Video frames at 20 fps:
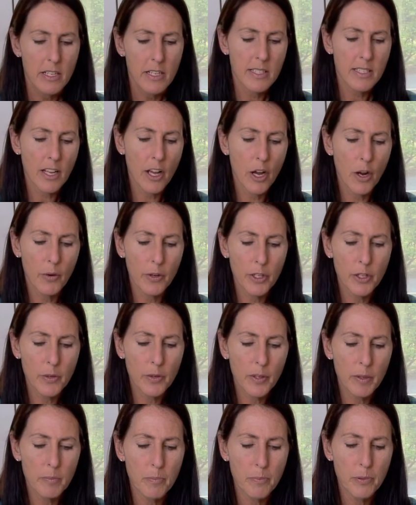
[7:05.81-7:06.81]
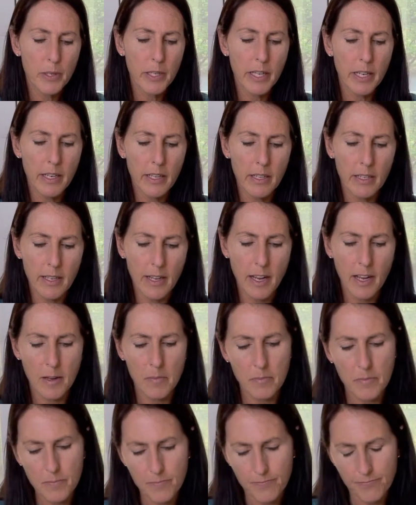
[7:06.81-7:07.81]
So you could put it
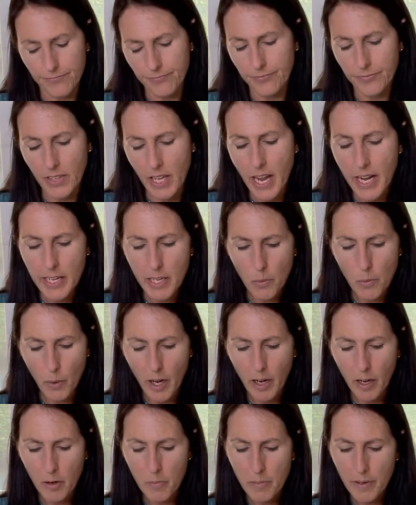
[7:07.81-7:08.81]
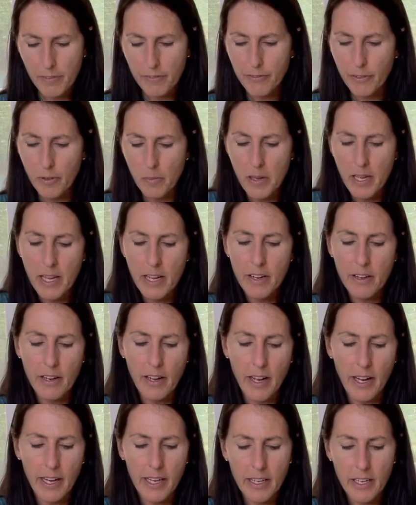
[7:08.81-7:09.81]
anywhere, but for me,
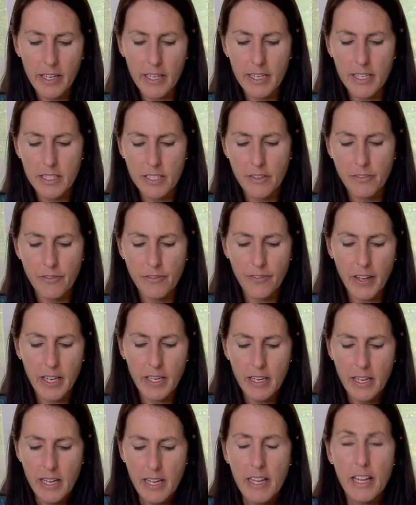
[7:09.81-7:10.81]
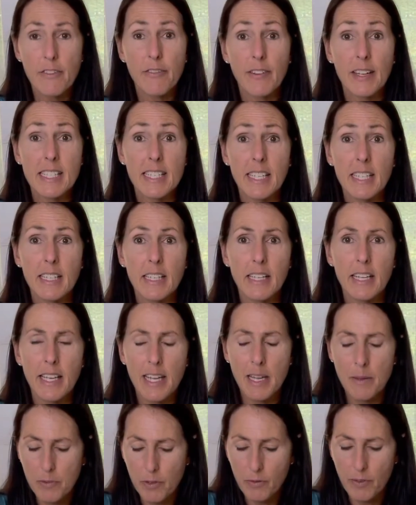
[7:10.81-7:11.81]
I cut it to fit. If I didn't
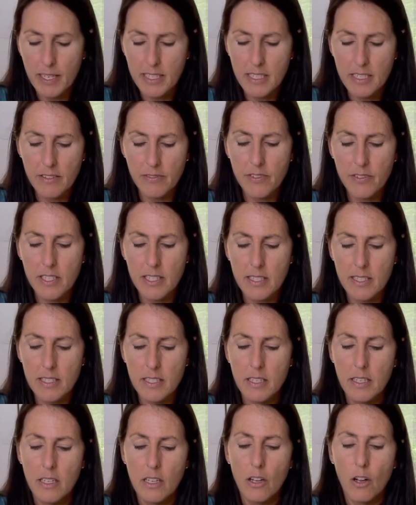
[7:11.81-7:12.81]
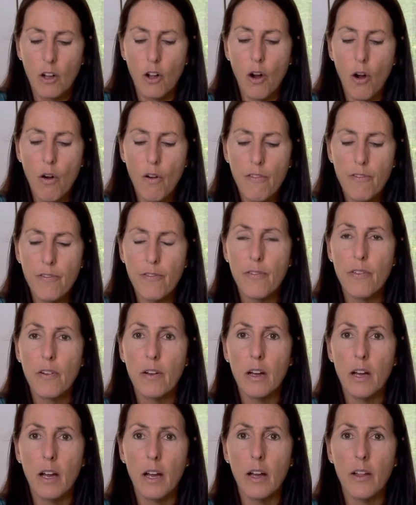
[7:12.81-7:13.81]
keep the rest of this what
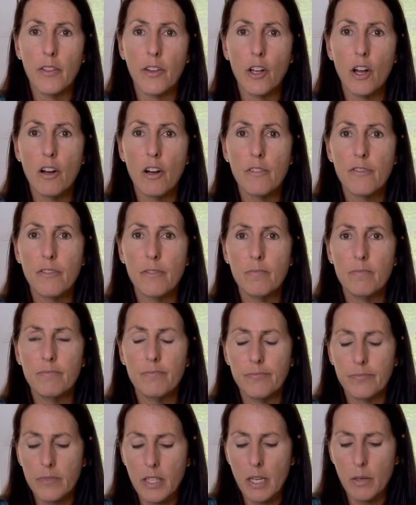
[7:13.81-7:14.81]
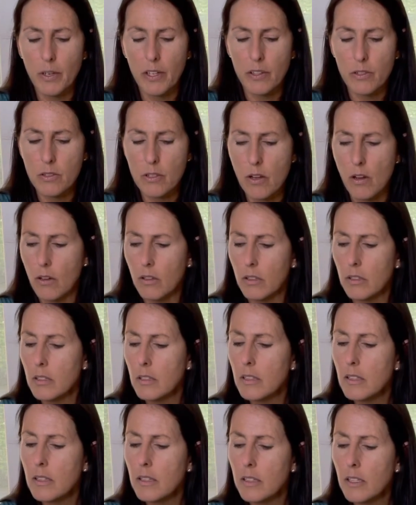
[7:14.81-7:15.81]
are those called?
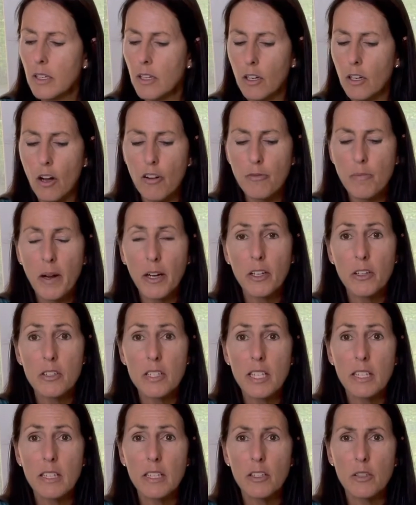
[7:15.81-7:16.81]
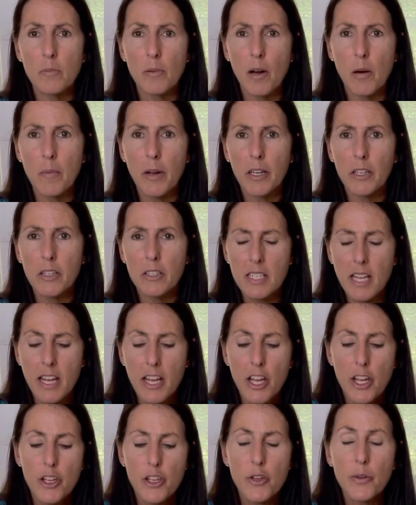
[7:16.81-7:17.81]
The golf markers in there, the ball markers,
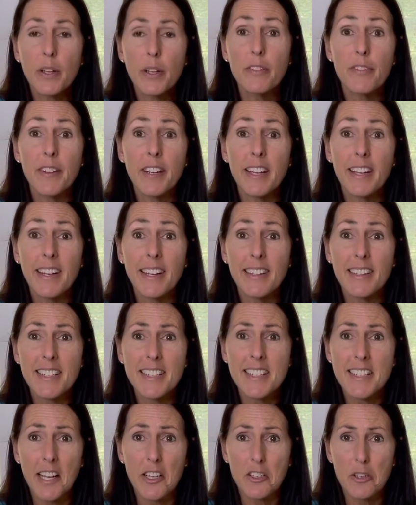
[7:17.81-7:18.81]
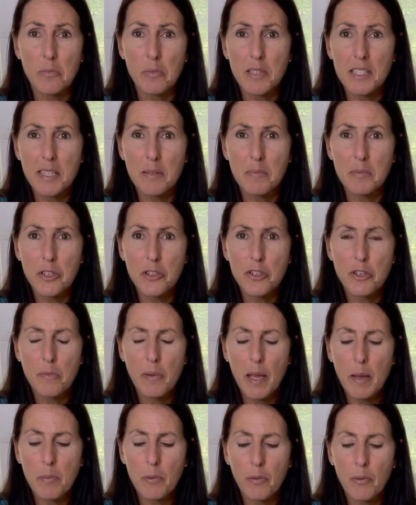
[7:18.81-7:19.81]
you could fit it in this section, put some tissue
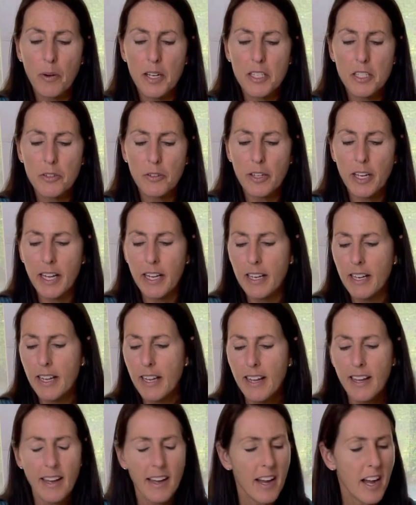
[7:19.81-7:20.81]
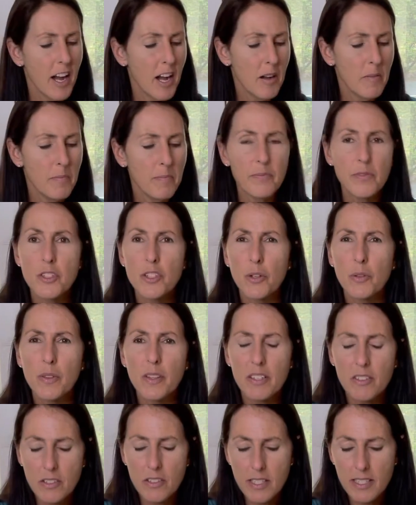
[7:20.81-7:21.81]
paper under it. So
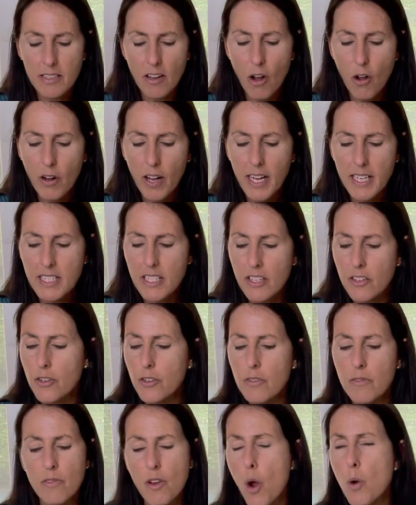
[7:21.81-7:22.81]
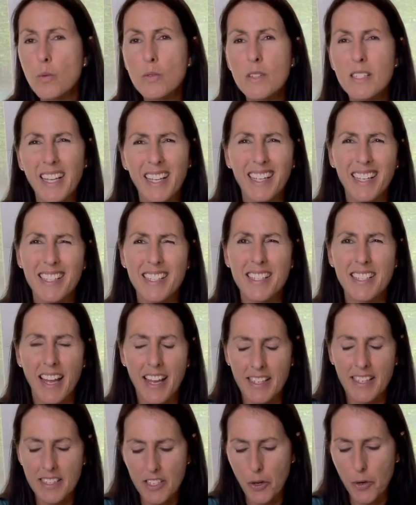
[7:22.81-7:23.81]
there's all kinds of notes, like I
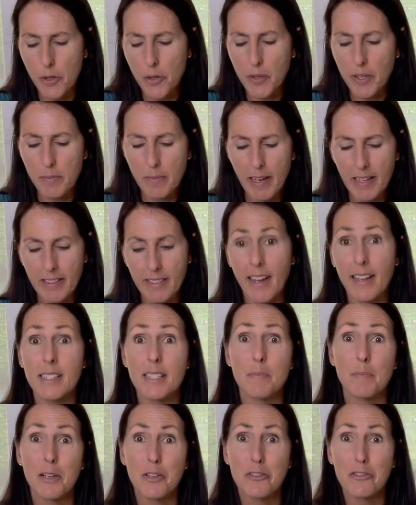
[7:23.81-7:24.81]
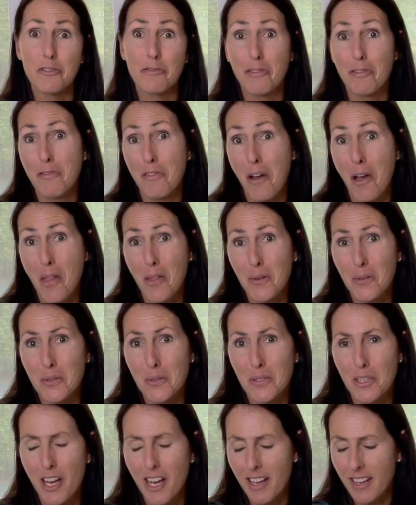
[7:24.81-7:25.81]
said, so you can make that special for Father's
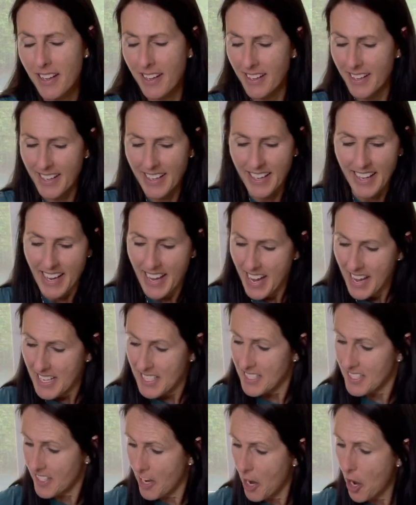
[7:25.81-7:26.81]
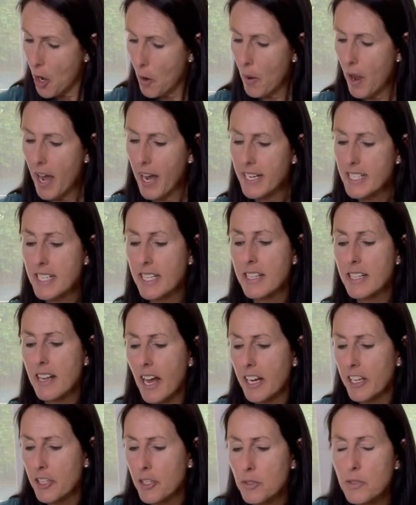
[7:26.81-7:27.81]
Day. So I did
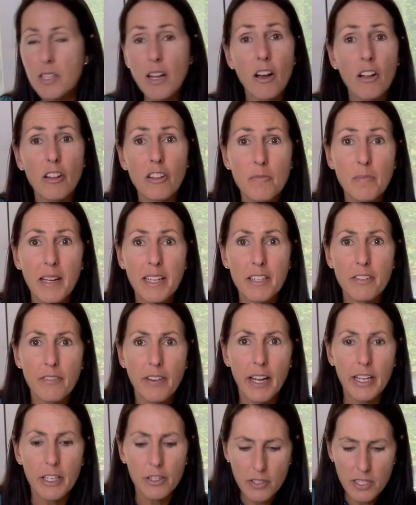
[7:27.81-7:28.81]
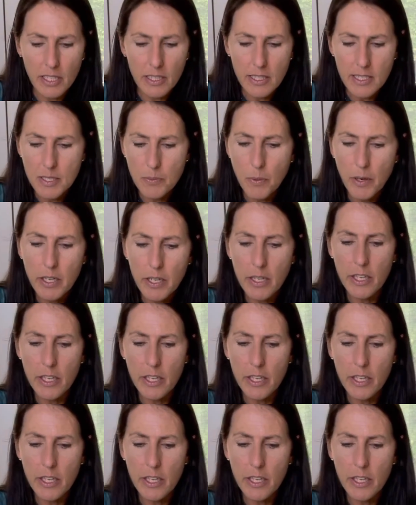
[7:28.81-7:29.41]
not use all of my dividers on this one.